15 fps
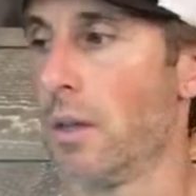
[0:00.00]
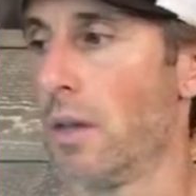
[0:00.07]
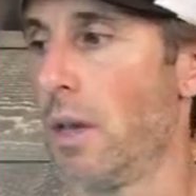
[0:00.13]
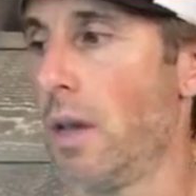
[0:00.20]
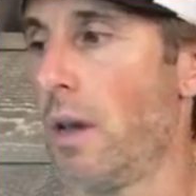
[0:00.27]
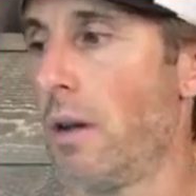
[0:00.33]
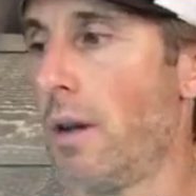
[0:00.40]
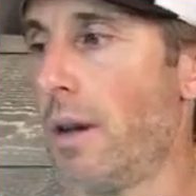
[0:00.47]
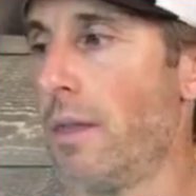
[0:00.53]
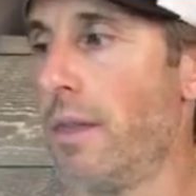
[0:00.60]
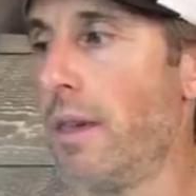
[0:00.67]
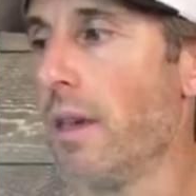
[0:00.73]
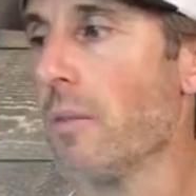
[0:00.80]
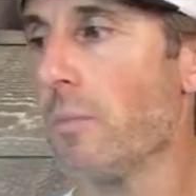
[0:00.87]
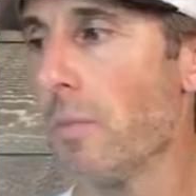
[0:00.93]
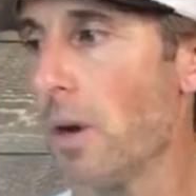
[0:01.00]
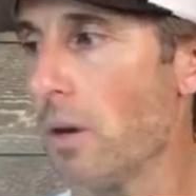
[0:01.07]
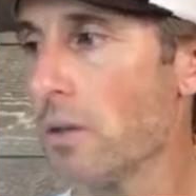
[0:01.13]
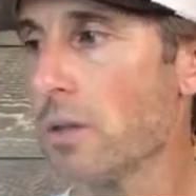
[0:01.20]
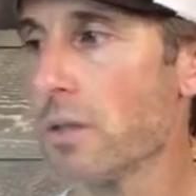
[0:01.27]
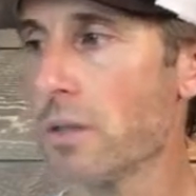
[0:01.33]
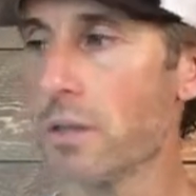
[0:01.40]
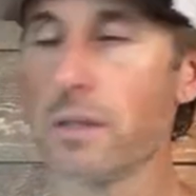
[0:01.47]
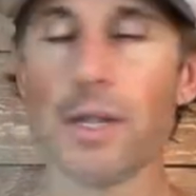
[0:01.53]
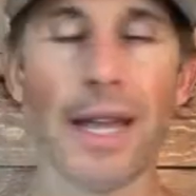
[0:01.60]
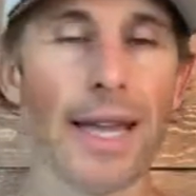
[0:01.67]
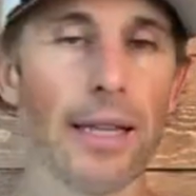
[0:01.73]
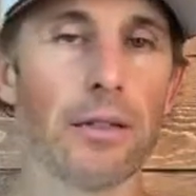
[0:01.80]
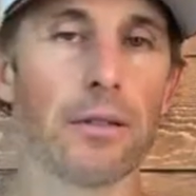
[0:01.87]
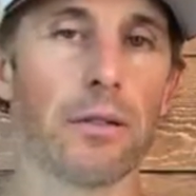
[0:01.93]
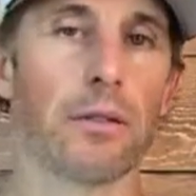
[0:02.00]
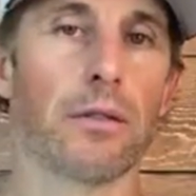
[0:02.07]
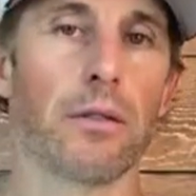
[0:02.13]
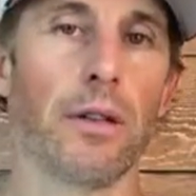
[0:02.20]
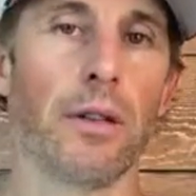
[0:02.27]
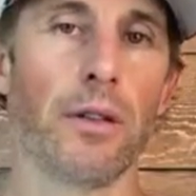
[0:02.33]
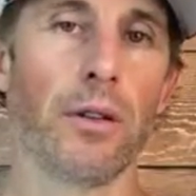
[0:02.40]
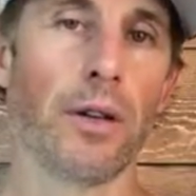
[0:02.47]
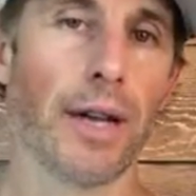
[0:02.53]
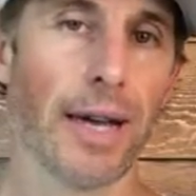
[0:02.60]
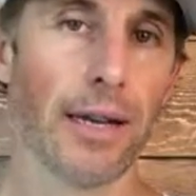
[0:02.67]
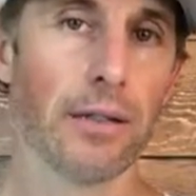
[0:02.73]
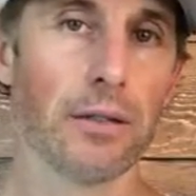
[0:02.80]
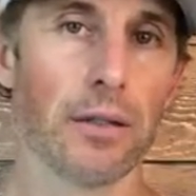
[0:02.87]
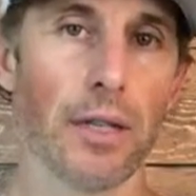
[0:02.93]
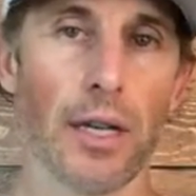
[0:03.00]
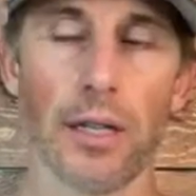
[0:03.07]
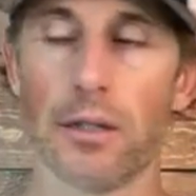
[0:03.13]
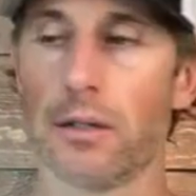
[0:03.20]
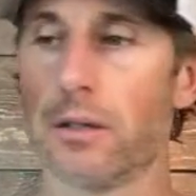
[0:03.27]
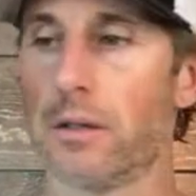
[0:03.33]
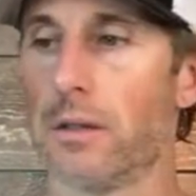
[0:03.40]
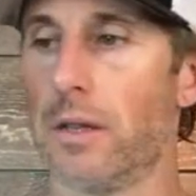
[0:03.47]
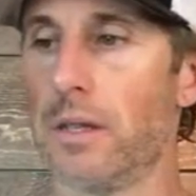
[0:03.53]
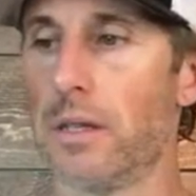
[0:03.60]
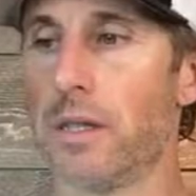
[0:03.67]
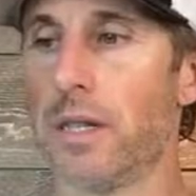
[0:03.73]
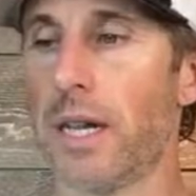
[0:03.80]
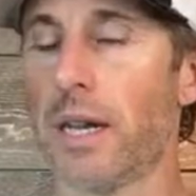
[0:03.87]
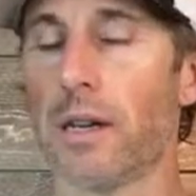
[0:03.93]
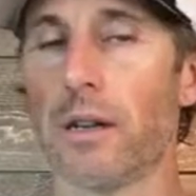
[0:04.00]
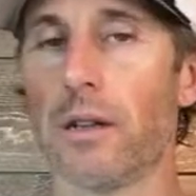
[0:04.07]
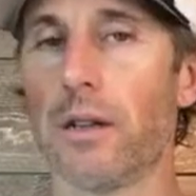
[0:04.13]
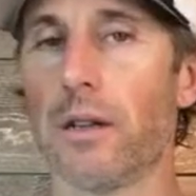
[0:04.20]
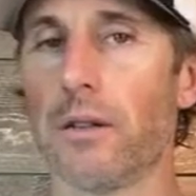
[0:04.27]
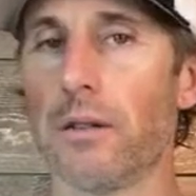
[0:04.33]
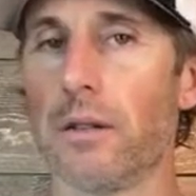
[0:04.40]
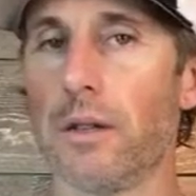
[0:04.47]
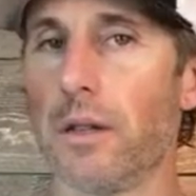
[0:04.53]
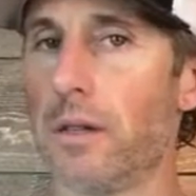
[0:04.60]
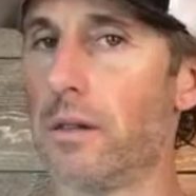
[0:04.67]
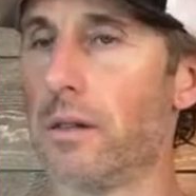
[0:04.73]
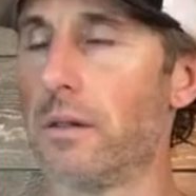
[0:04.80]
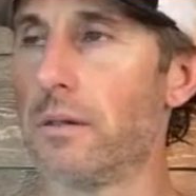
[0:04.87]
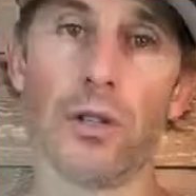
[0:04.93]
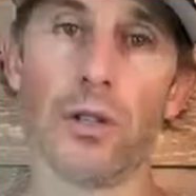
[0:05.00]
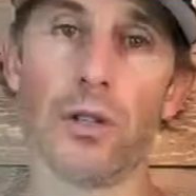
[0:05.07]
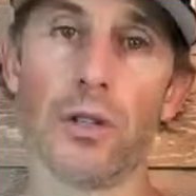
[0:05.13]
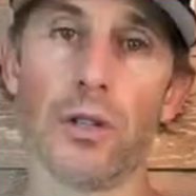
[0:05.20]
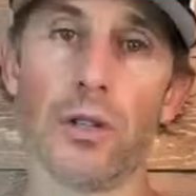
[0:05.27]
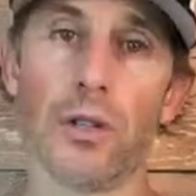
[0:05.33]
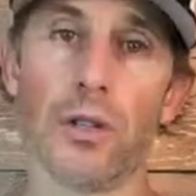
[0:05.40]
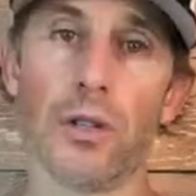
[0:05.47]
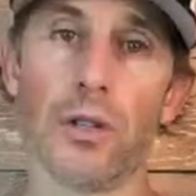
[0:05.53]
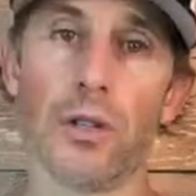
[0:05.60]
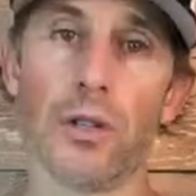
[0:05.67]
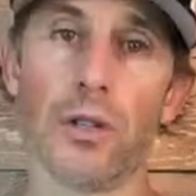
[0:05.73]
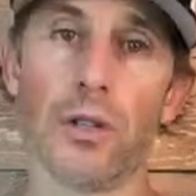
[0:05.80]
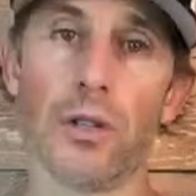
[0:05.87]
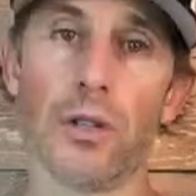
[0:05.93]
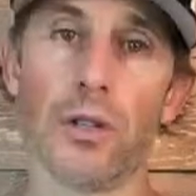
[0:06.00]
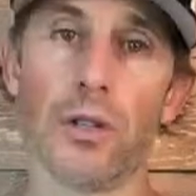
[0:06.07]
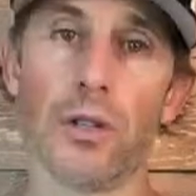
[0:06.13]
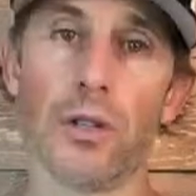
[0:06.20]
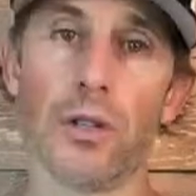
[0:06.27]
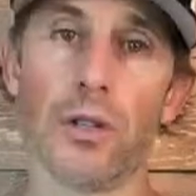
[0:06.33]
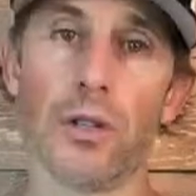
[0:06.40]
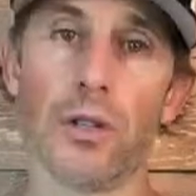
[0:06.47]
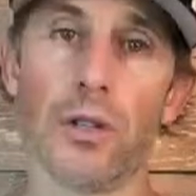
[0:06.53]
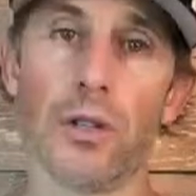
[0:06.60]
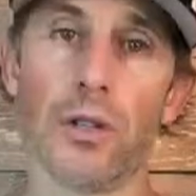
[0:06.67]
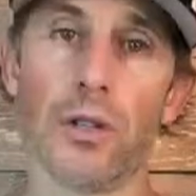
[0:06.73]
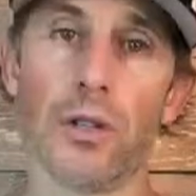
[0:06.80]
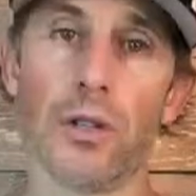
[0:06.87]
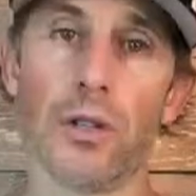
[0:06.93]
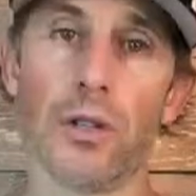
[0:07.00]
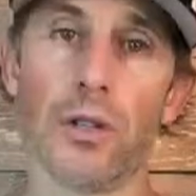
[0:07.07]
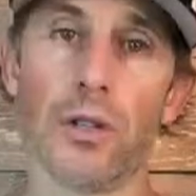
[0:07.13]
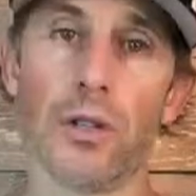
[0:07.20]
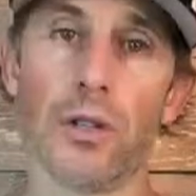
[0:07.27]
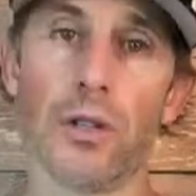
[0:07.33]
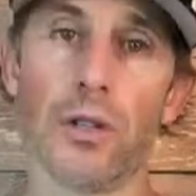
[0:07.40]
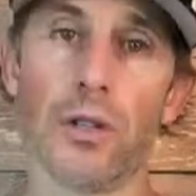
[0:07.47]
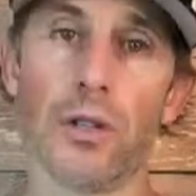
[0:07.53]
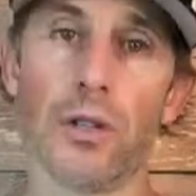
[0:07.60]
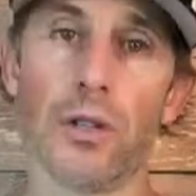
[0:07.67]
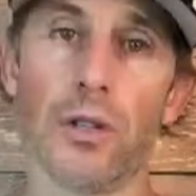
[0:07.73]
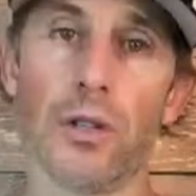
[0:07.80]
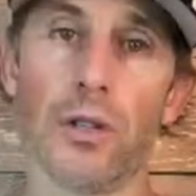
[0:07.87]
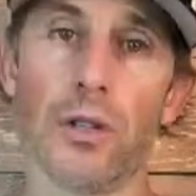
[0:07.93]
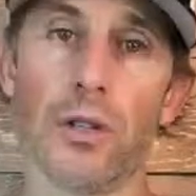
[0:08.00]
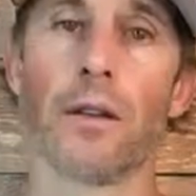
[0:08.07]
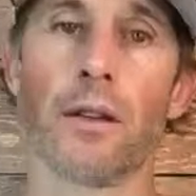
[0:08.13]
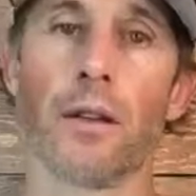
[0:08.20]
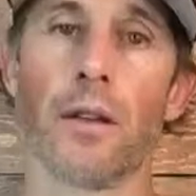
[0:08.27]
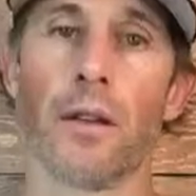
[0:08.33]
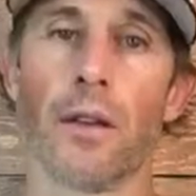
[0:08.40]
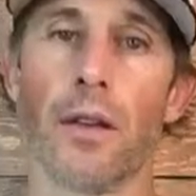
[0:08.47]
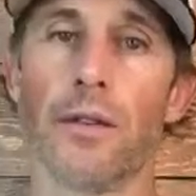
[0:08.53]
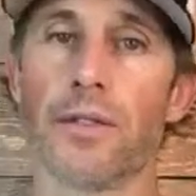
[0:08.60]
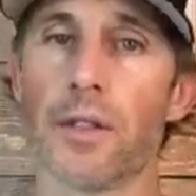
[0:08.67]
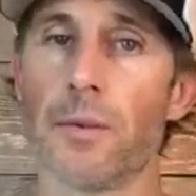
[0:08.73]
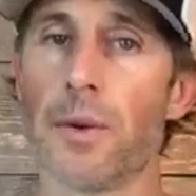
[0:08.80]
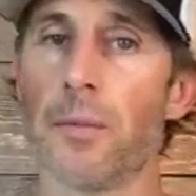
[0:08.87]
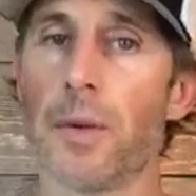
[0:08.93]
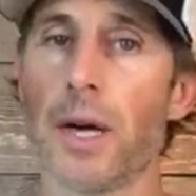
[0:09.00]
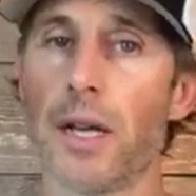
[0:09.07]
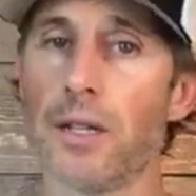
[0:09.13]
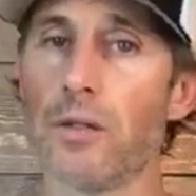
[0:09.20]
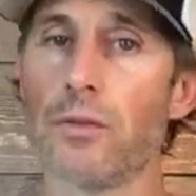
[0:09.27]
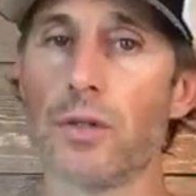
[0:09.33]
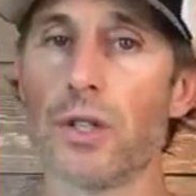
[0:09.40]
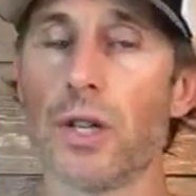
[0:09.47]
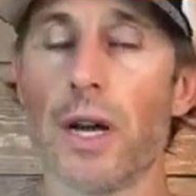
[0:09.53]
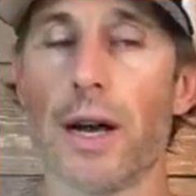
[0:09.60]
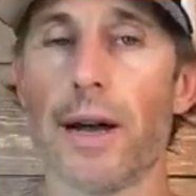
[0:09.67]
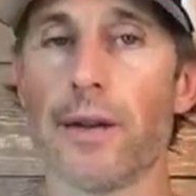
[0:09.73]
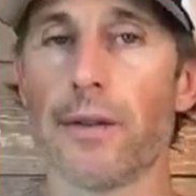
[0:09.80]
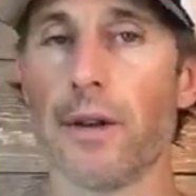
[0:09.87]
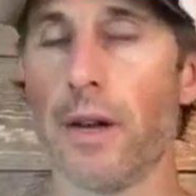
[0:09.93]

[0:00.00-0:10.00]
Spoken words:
Now, I think most states in the United States, it's technically illegal. Loose policy that it's like, they don't mind if someone buys you a shot.